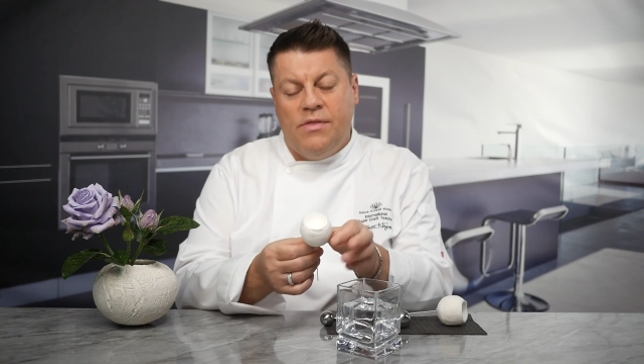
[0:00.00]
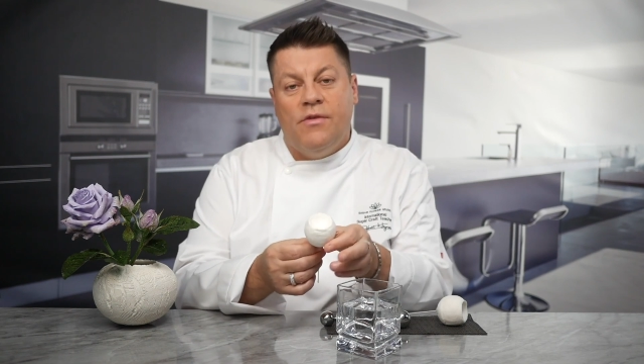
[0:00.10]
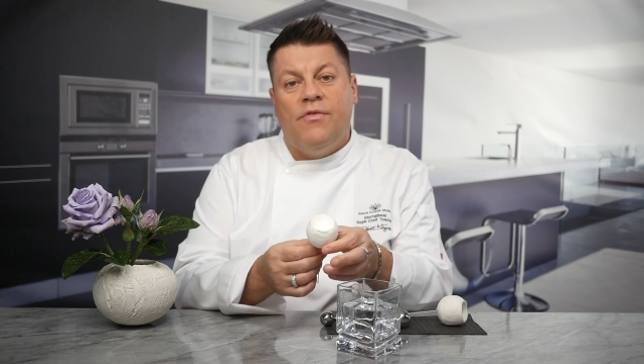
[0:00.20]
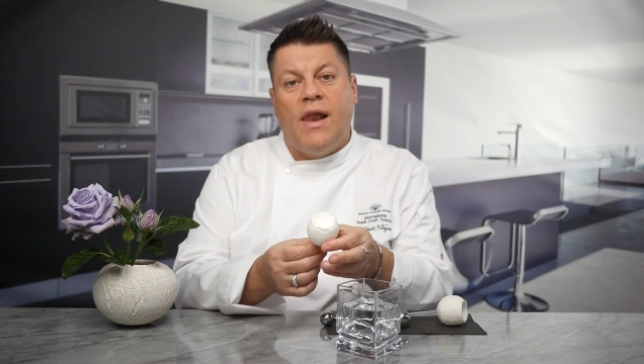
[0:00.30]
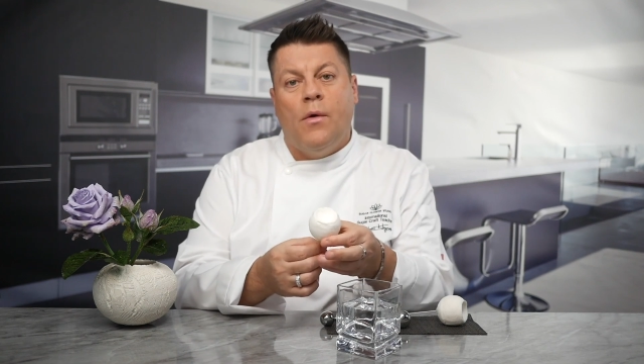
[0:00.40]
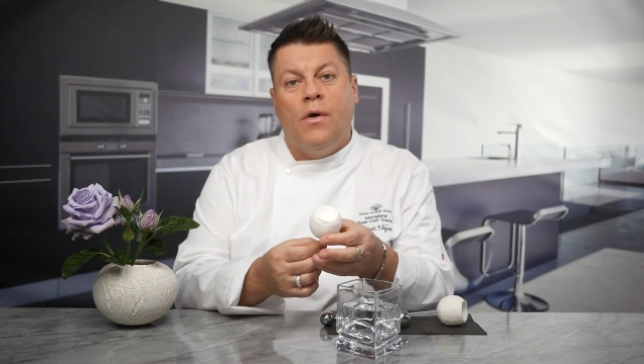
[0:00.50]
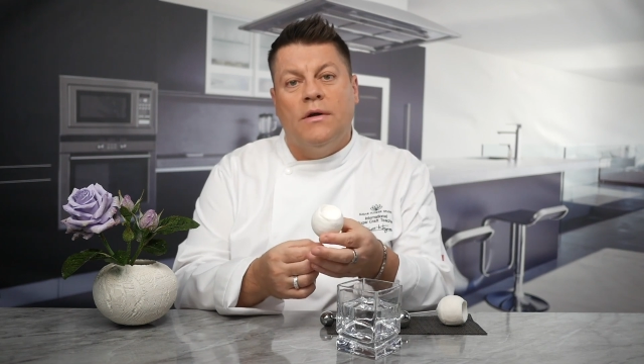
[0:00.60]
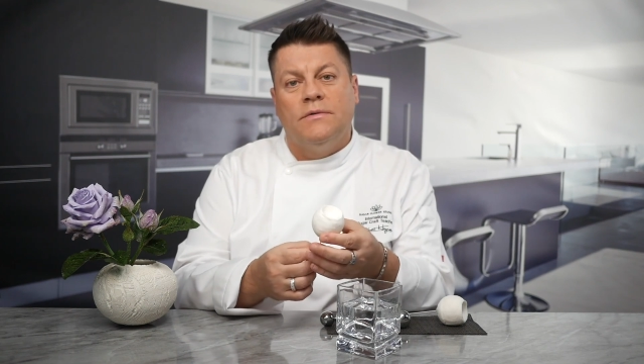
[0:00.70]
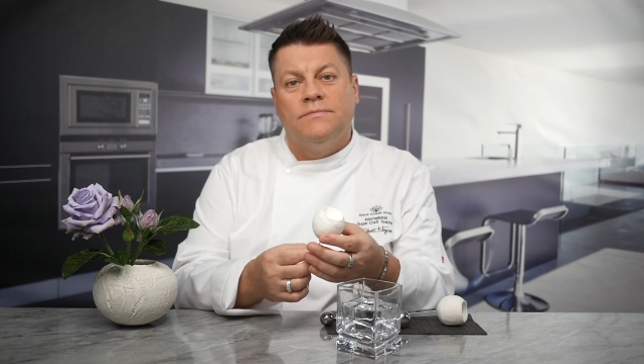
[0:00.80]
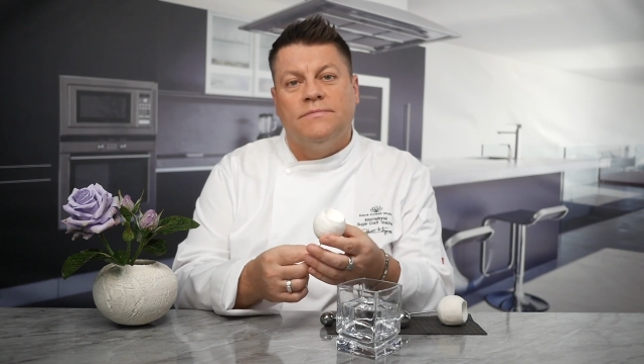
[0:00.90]
the flower.
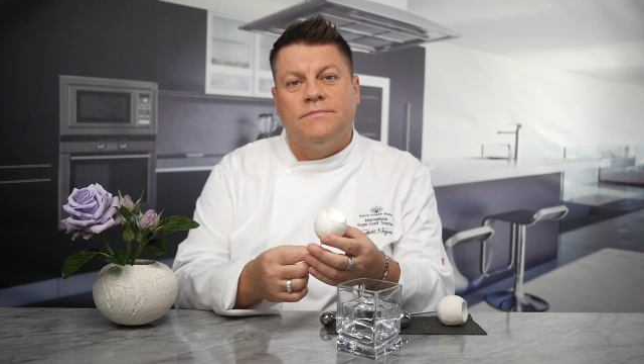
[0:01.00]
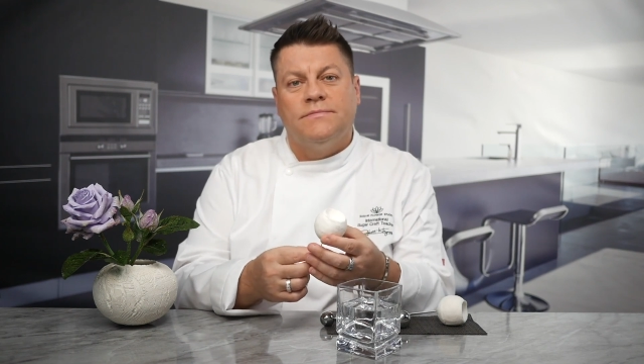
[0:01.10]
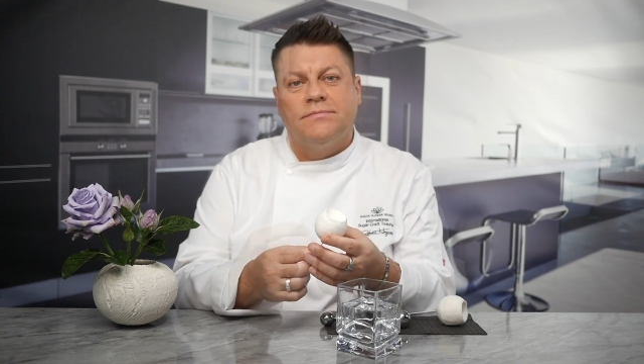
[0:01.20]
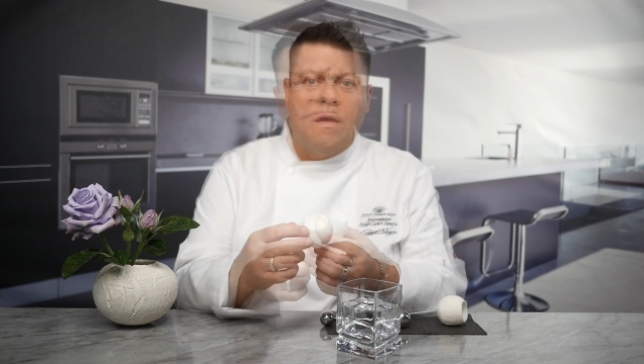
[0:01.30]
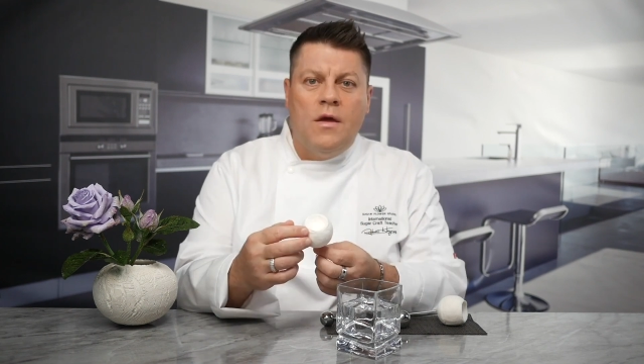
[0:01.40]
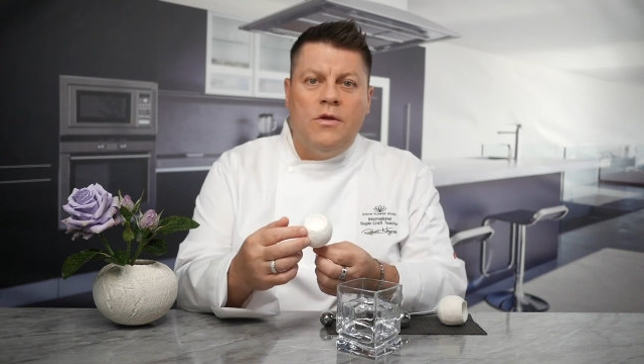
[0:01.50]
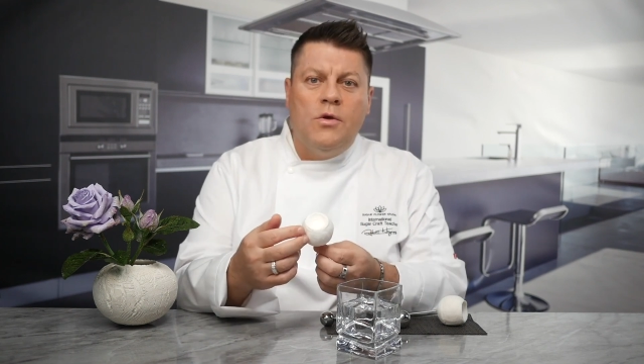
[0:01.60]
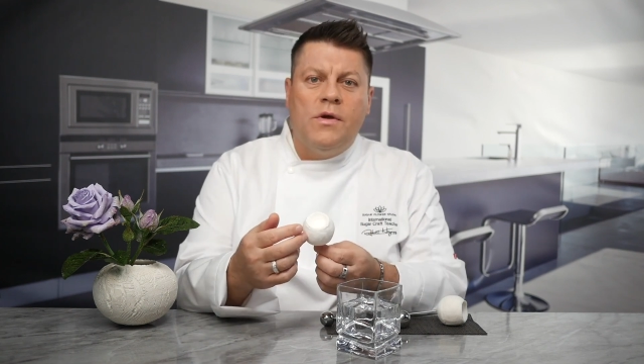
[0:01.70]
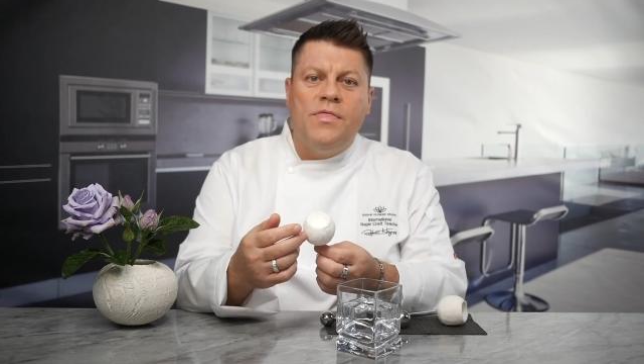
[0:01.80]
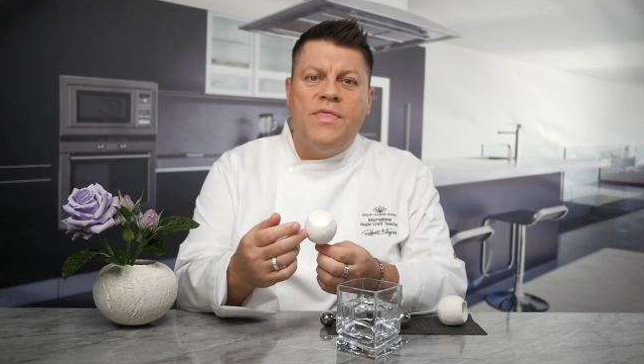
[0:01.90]
You
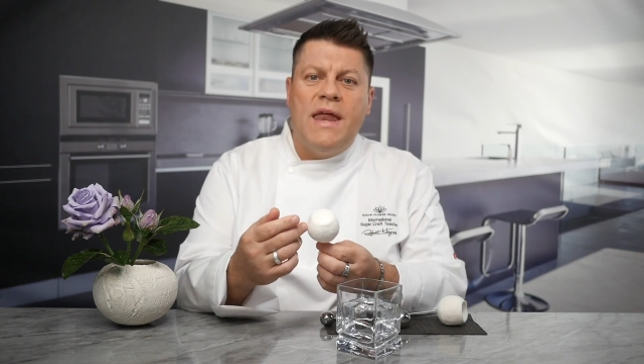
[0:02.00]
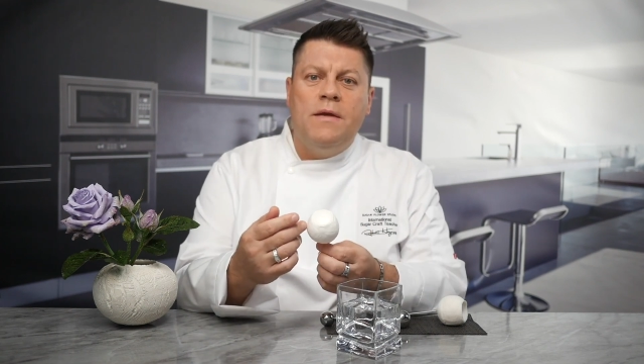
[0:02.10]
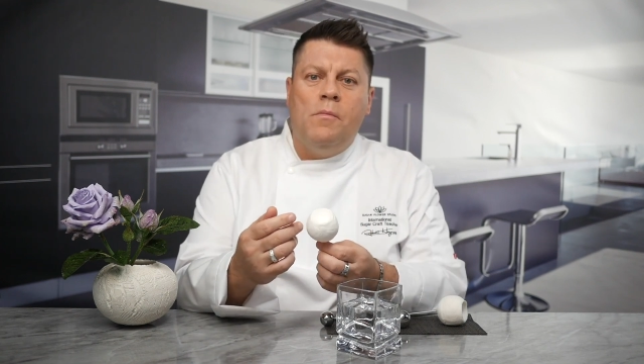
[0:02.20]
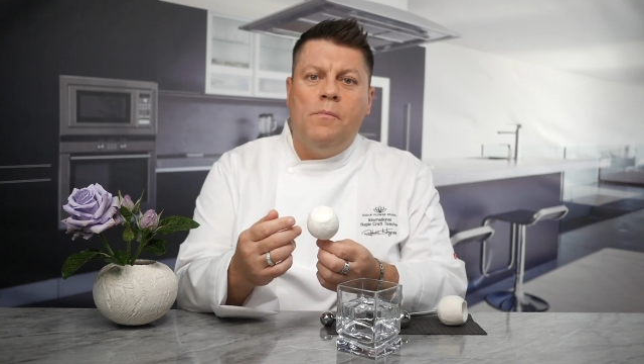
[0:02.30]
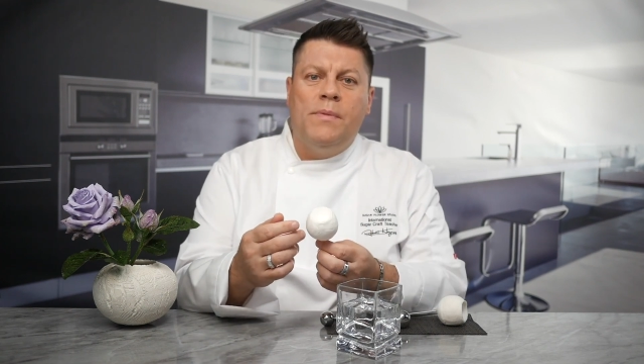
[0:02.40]
can then